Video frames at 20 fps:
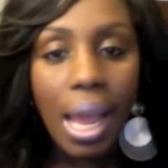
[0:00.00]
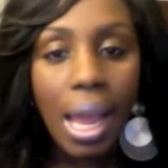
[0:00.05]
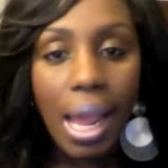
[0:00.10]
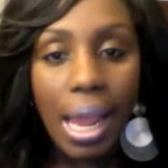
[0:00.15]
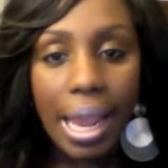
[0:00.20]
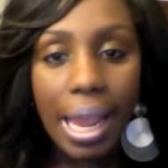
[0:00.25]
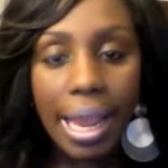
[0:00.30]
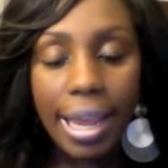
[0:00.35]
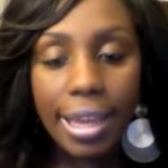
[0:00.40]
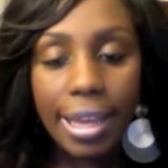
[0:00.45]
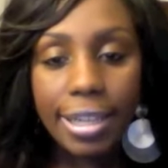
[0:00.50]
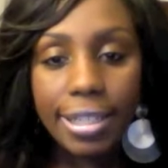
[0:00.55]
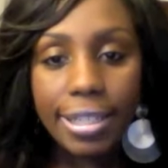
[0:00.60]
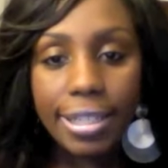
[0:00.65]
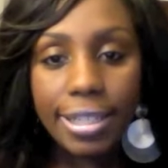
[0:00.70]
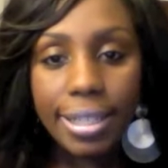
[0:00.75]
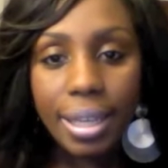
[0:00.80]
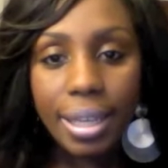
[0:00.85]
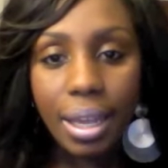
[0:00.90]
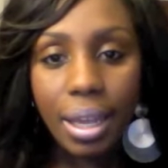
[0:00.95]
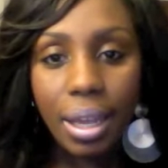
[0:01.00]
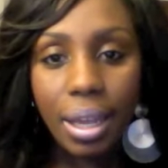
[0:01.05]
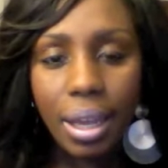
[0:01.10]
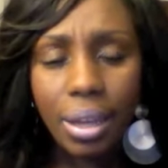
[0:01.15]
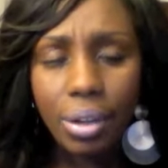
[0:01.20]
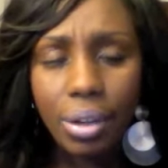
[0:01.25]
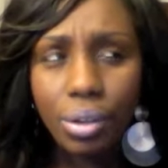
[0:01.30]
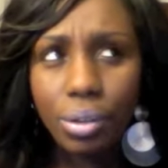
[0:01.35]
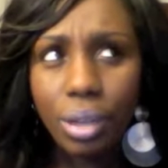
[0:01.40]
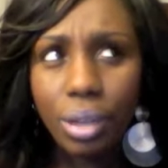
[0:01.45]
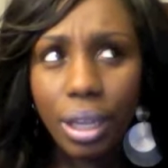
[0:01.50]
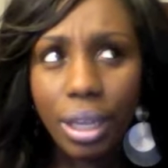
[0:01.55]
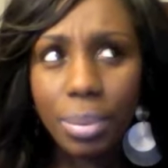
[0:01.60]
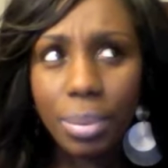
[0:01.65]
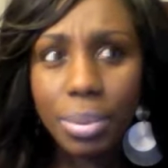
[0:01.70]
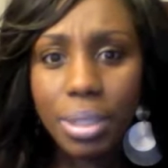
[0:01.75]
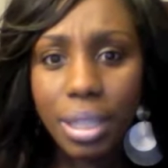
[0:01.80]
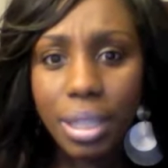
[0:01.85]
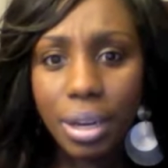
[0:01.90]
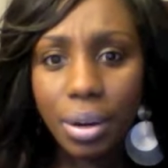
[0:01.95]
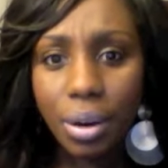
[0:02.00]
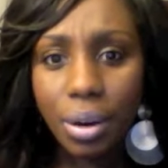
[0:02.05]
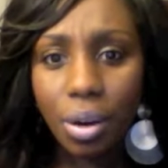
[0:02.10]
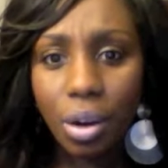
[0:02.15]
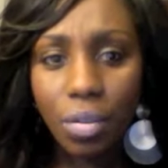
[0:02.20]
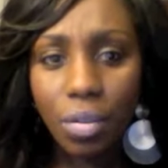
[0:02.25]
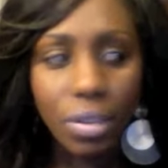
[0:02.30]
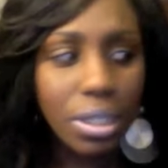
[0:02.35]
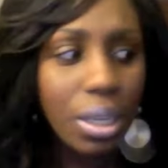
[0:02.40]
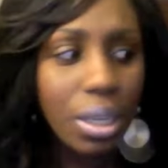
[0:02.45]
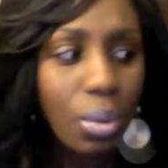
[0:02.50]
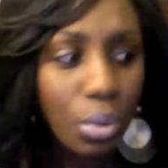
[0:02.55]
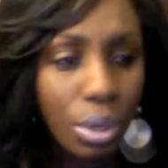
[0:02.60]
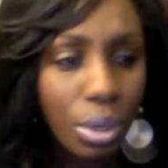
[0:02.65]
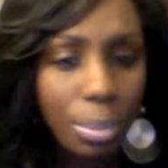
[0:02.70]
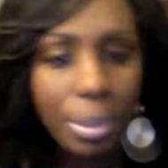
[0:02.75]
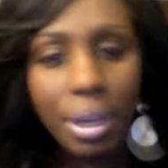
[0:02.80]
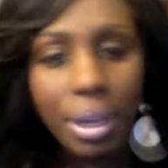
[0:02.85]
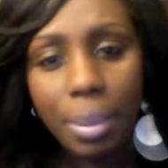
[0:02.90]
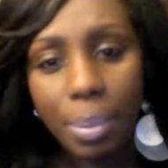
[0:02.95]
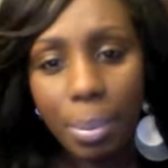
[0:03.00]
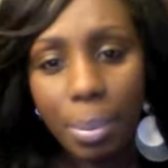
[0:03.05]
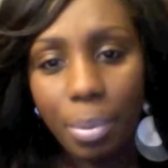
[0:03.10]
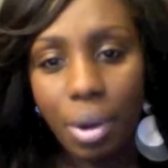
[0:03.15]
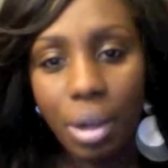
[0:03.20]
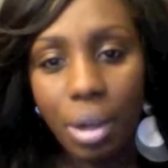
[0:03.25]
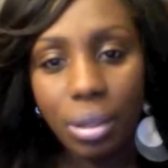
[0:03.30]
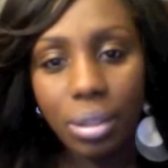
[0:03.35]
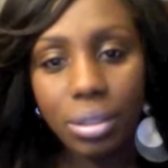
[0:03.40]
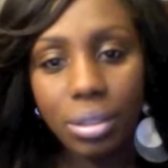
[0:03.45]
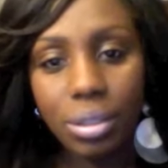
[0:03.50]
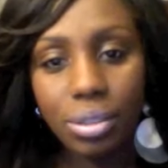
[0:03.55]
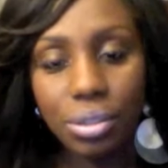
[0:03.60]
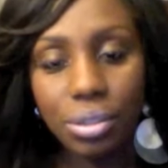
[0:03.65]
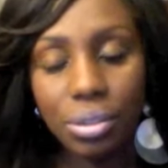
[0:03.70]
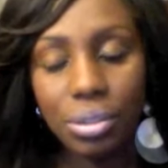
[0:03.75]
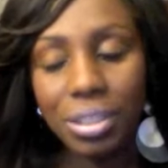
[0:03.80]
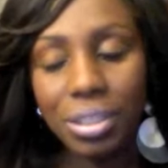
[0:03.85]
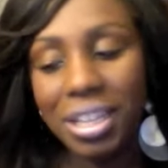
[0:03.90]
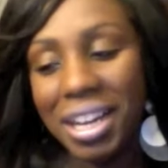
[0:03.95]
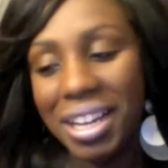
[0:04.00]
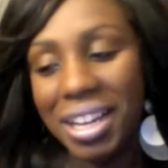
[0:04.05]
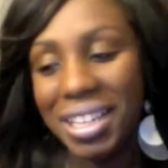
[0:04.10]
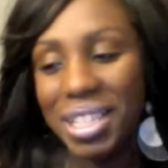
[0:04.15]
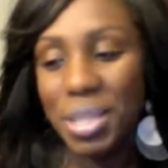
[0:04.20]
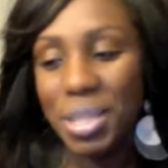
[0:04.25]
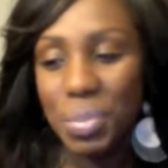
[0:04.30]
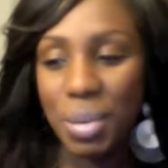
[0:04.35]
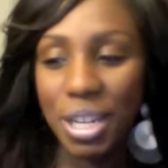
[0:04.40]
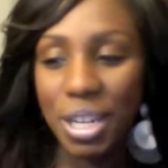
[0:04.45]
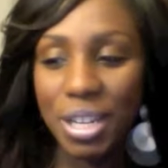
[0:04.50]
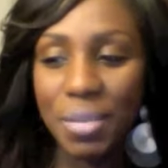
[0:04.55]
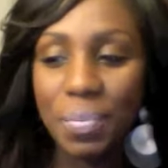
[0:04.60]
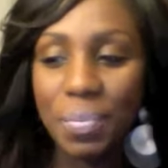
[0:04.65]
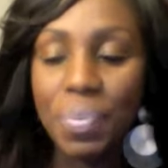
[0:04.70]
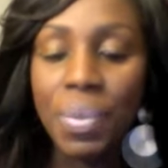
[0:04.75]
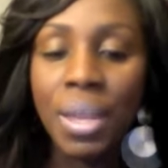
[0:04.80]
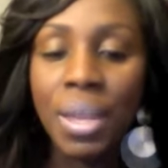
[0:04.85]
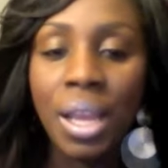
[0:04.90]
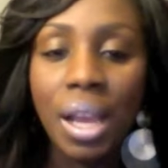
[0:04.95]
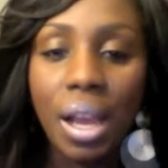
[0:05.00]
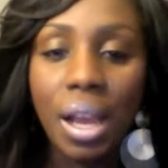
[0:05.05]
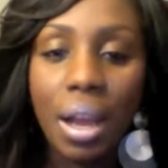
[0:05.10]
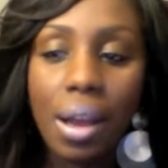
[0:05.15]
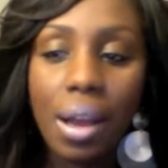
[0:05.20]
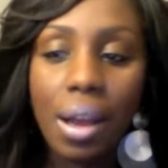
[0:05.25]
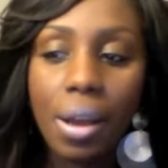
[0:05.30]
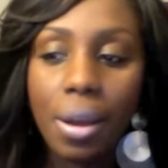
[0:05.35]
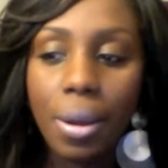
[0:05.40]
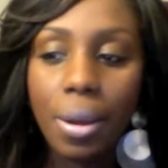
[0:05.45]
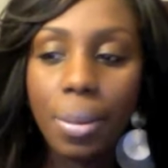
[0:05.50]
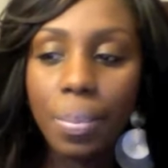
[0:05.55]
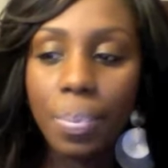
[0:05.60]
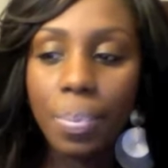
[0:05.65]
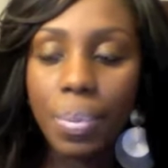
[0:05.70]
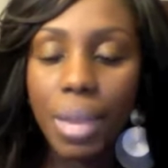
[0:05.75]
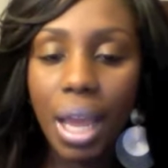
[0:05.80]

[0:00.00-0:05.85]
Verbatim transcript: And I know I keep staring off because I want to pick up the product to show you guys, but um,